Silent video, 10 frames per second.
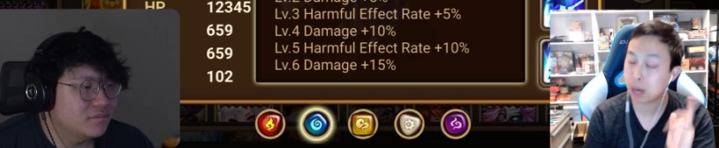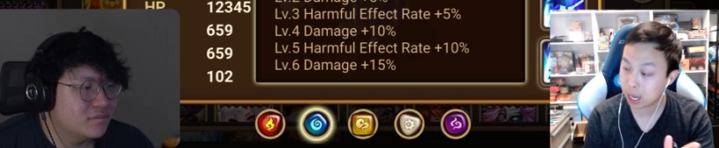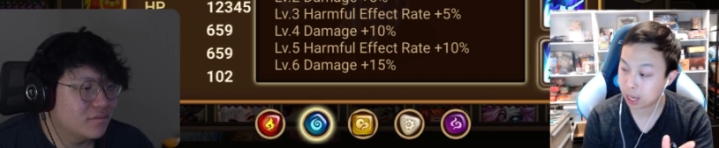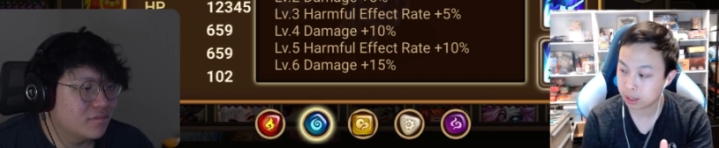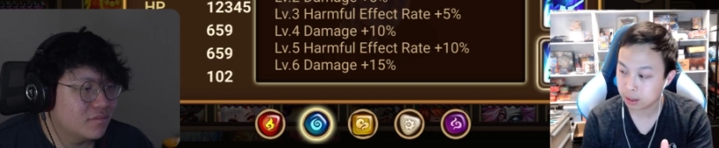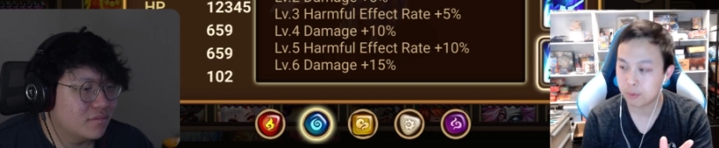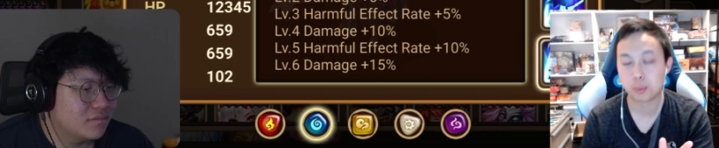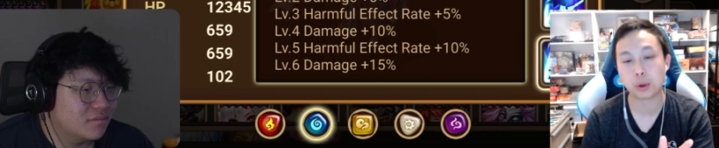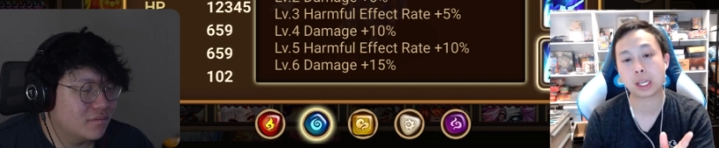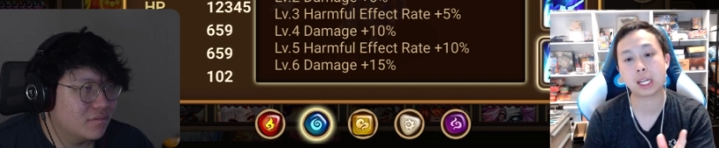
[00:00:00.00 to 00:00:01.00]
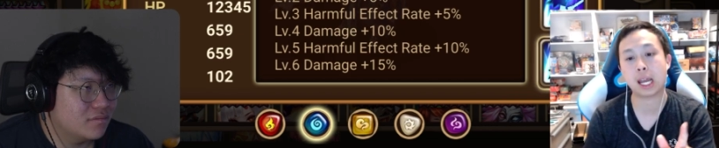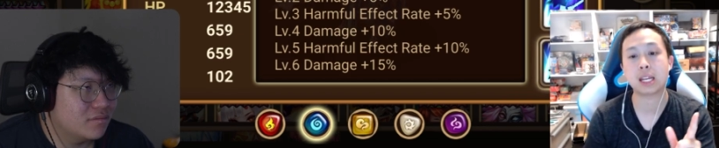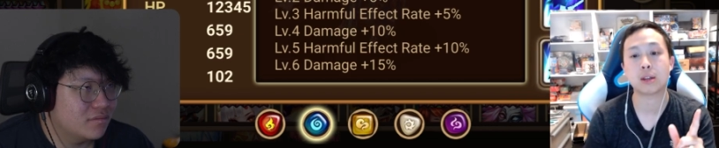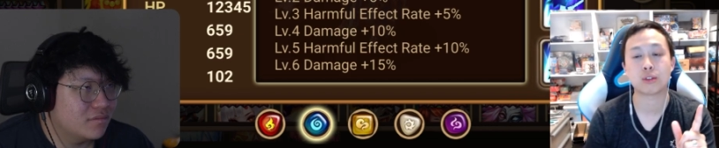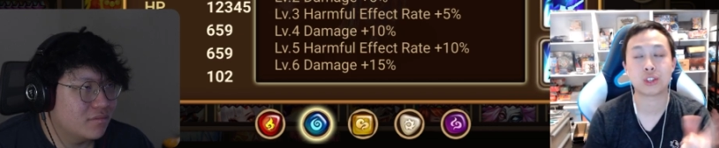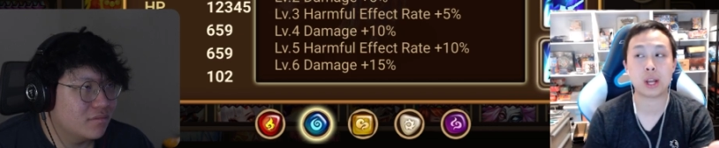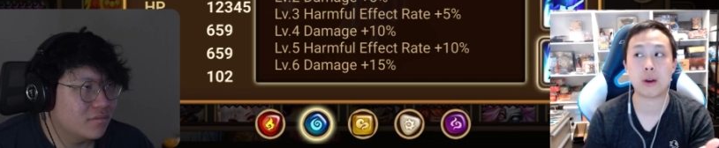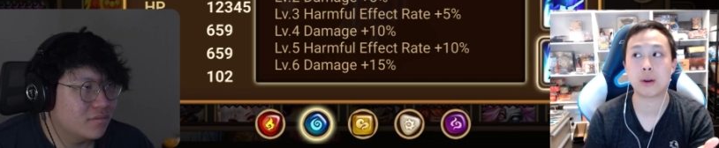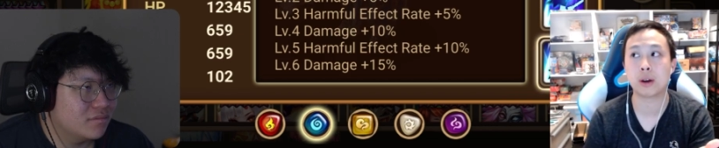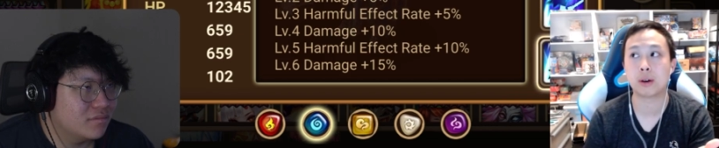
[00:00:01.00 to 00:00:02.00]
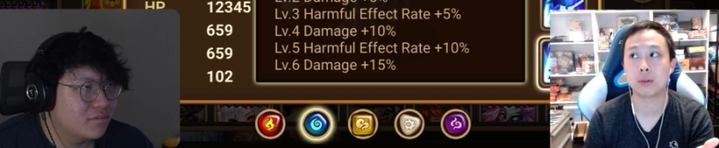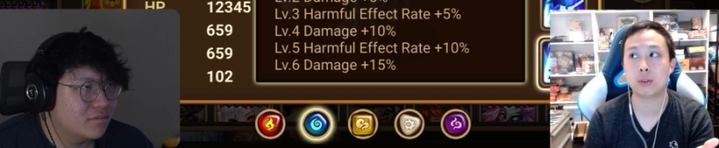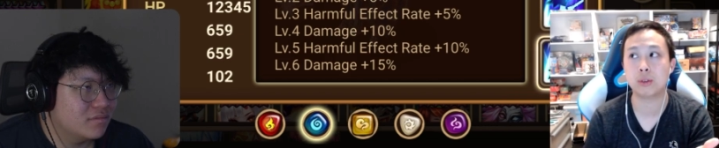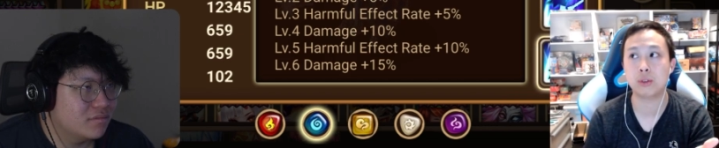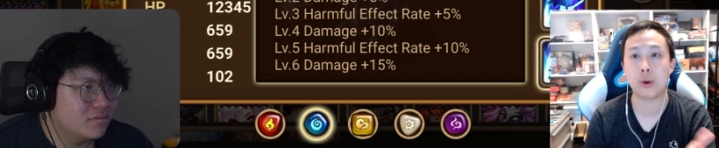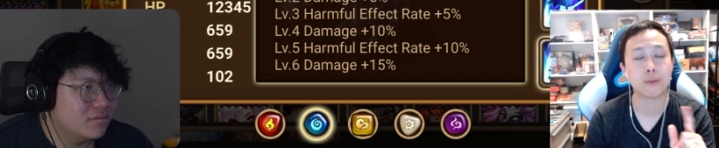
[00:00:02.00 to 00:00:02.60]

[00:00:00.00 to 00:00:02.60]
Speaker 1: But if you bring it in any other scenario, you